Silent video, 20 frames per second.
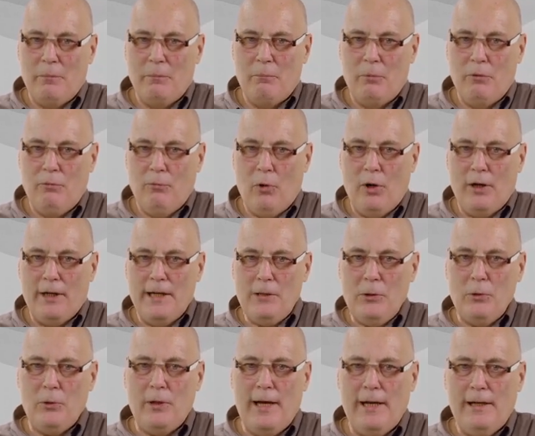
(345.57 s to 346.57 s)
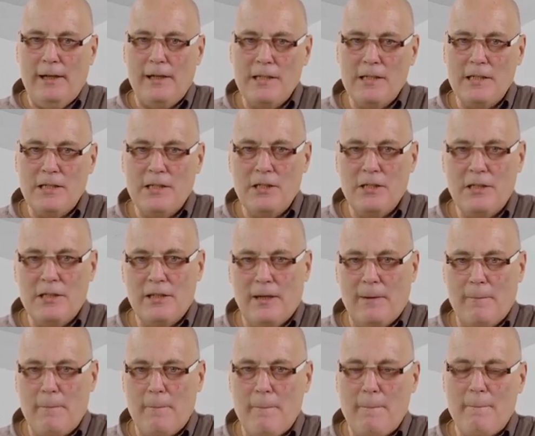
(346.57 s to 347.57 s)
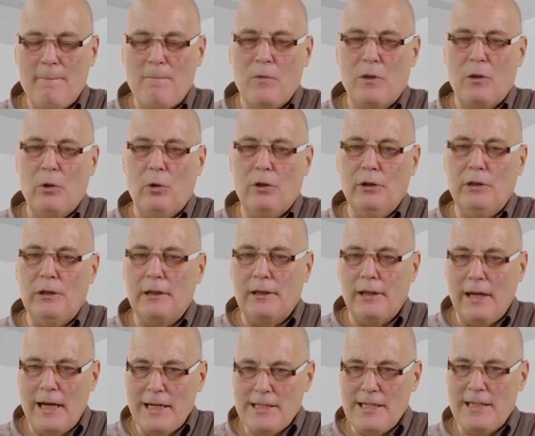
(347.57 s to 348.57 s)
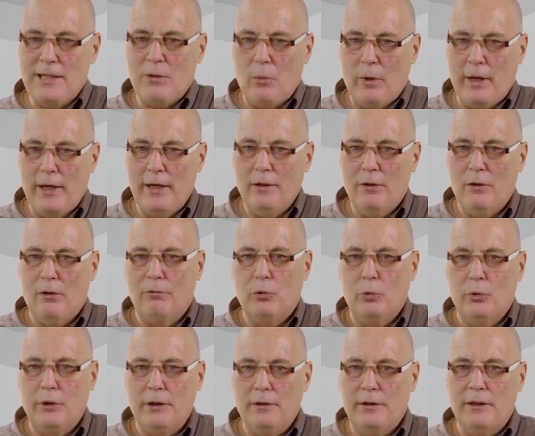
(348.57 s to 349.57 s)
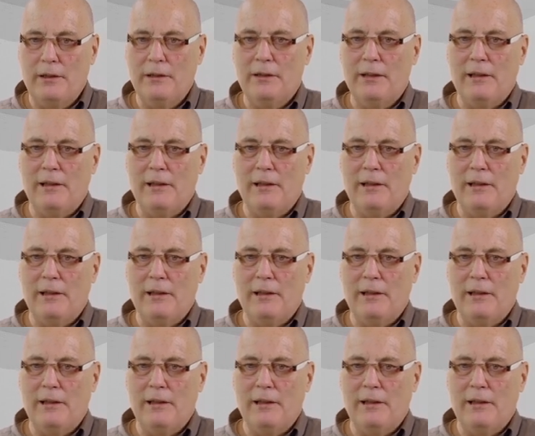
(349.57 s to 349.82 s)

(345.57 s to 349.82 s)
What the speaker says: Before I get to that, let's just look at the classic way of doing things.